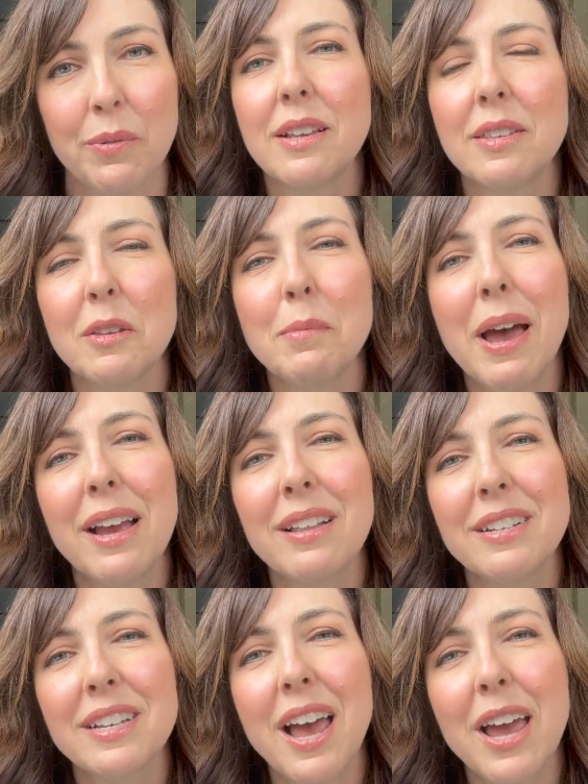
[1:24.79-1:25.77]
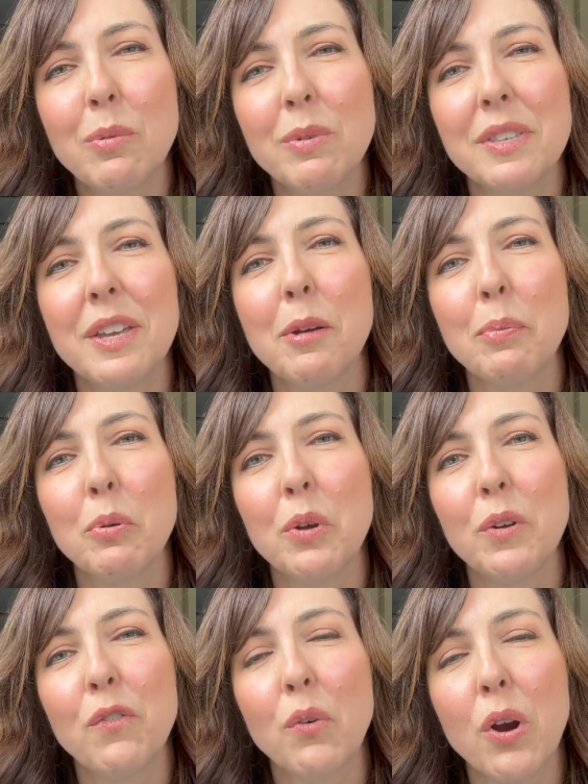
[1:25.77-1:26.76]
Semaglutide was then
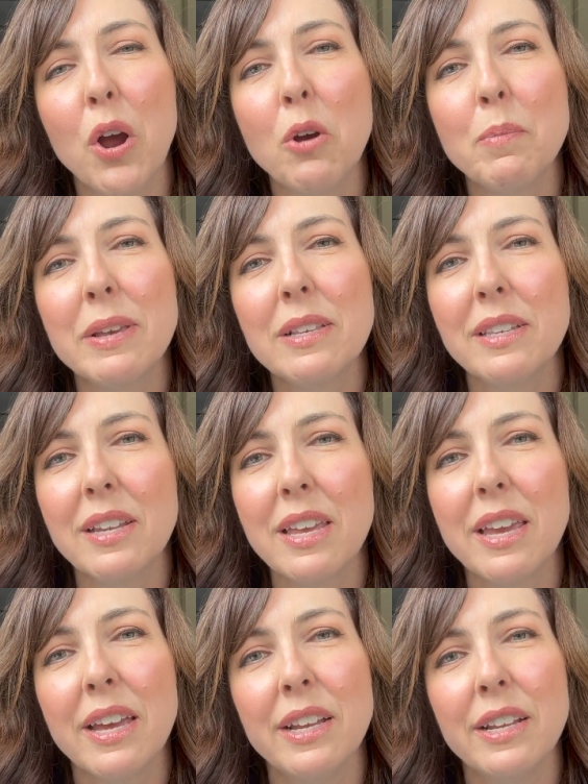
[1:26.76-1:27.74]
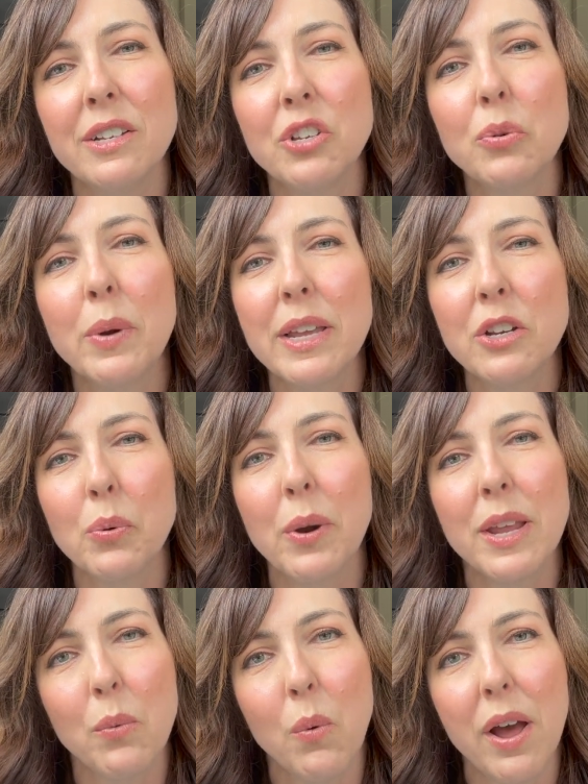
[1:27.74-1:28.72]
approved for obesity in
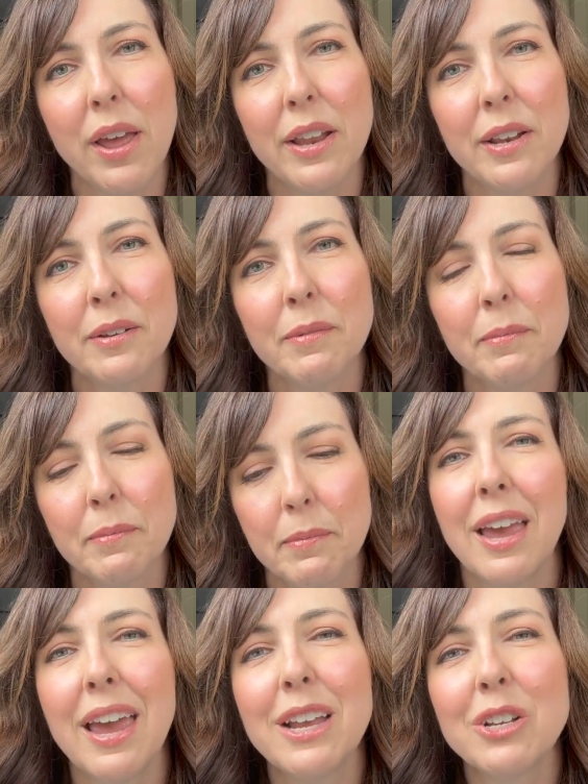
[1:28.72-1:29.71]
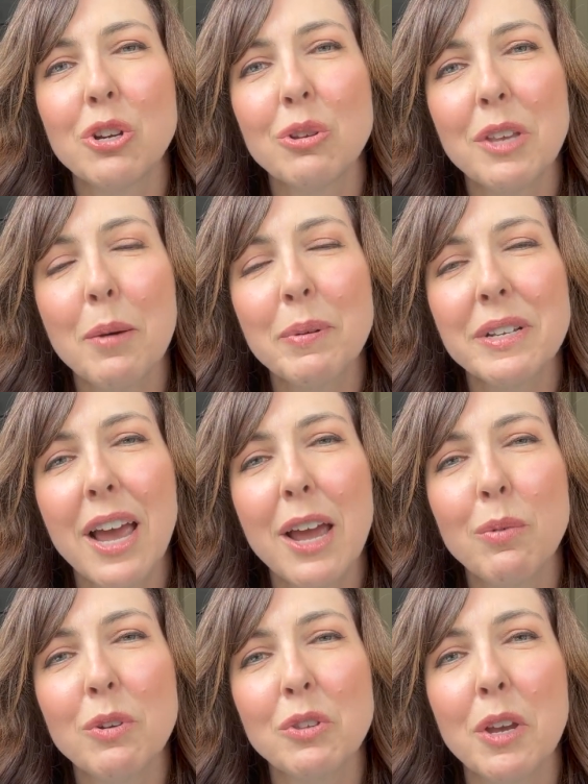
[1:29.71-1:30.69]
2021, and
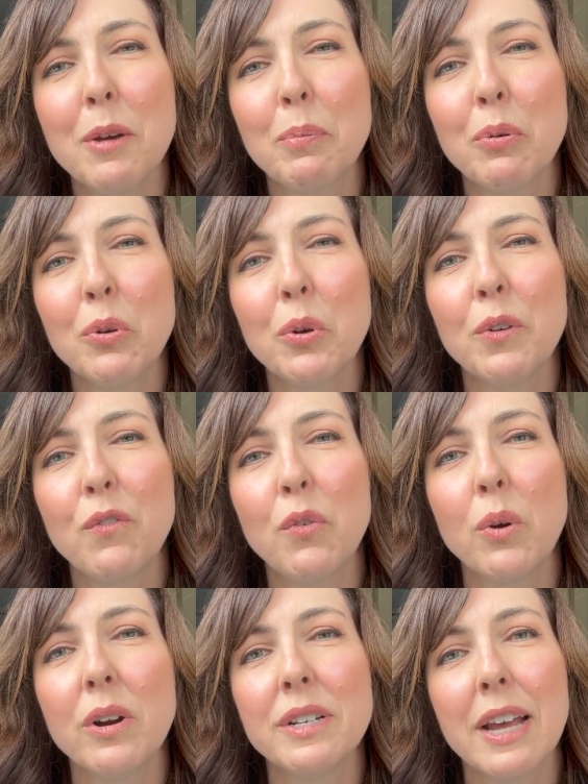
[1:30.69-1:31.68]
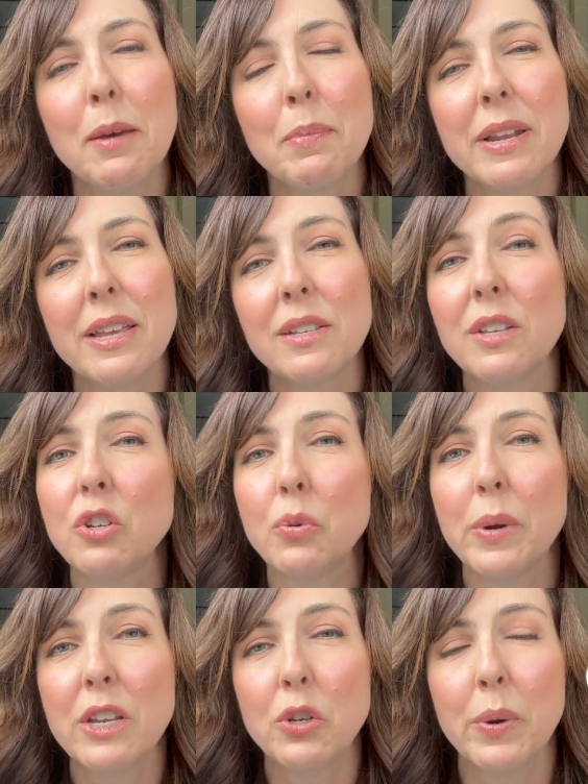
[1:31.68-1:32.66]
tirzepatide was approved for diabetes in
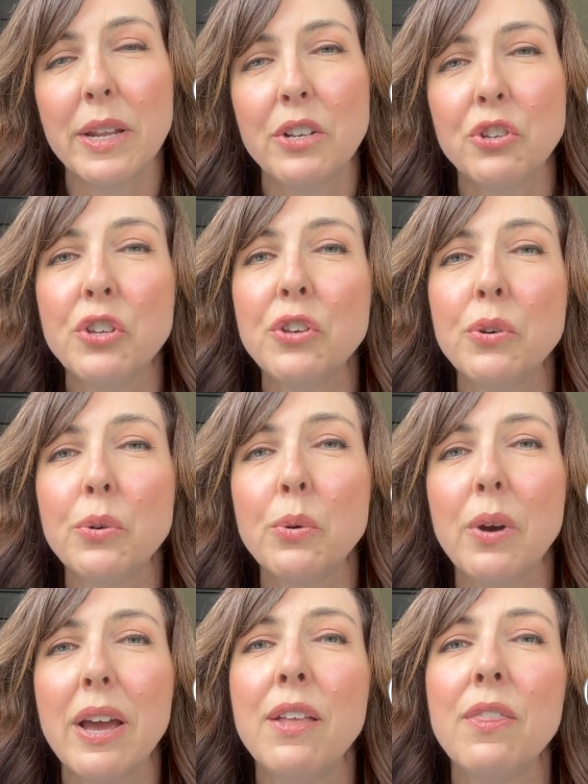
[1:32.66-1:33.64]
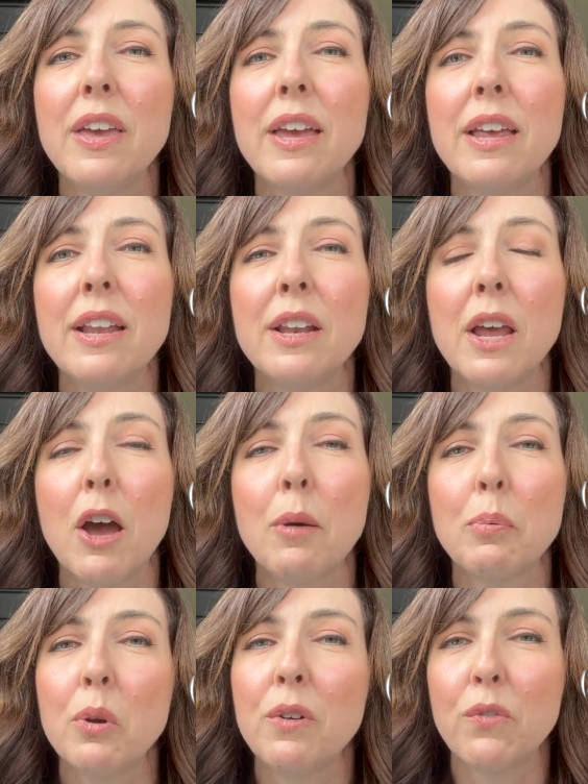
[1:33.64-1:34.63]
2022, and then
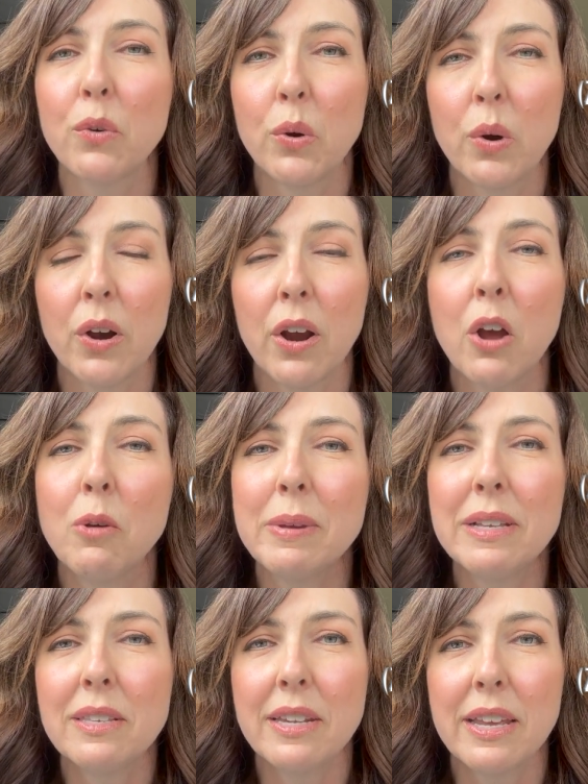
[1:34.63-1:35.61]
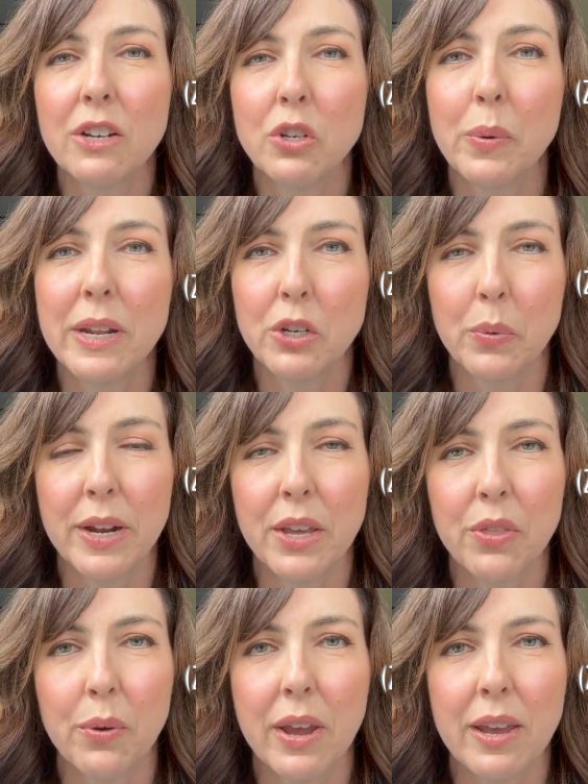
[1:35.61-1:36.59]
approved for obesity in
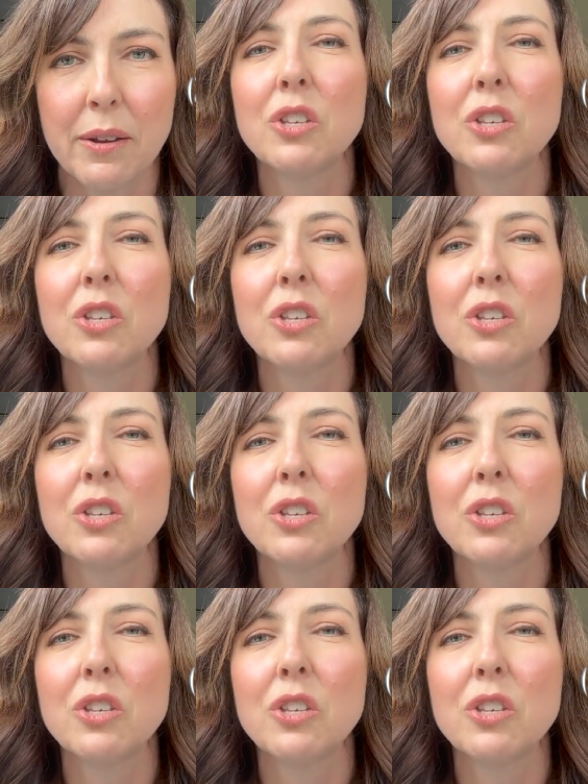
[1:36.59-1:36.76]
2023.